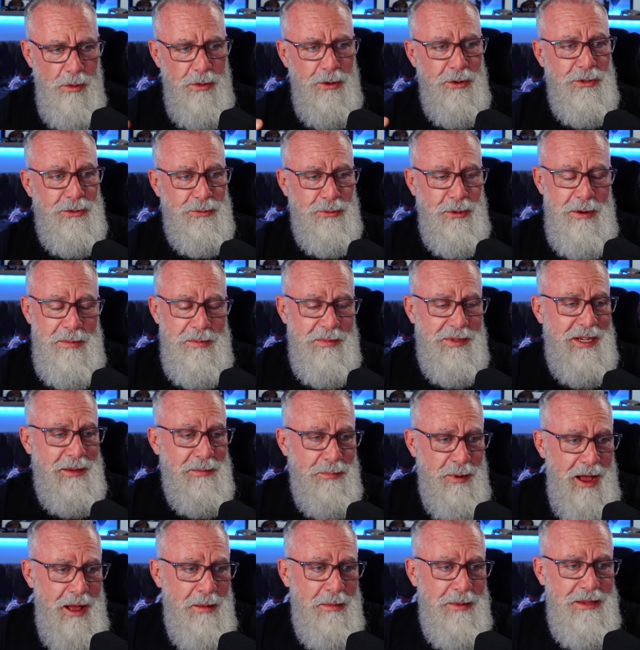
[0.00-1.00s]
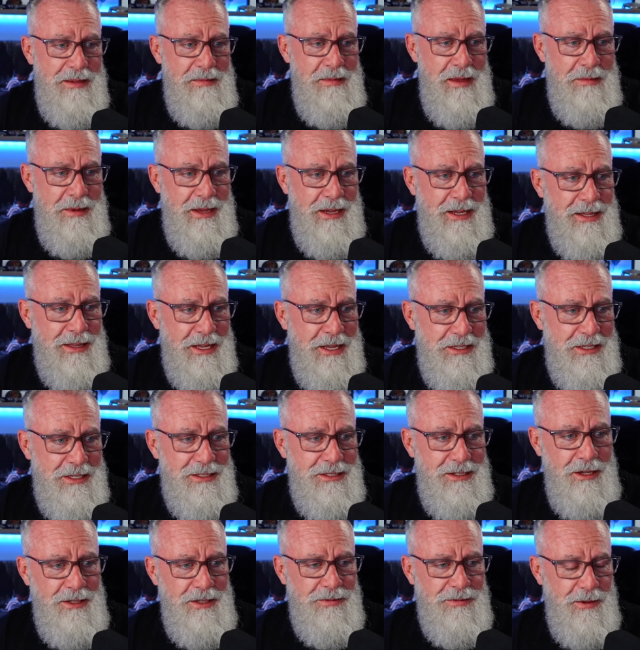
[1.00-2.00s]
those rooms that probably maybe collected
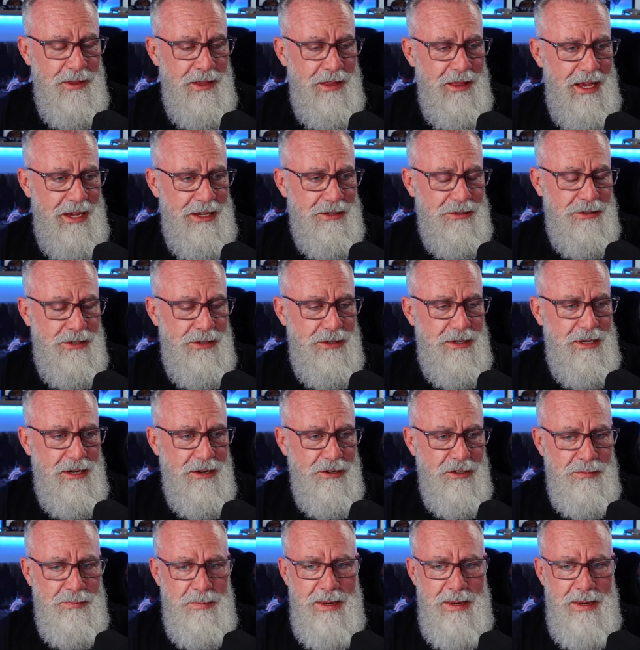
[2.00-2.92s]
dust for the last two years.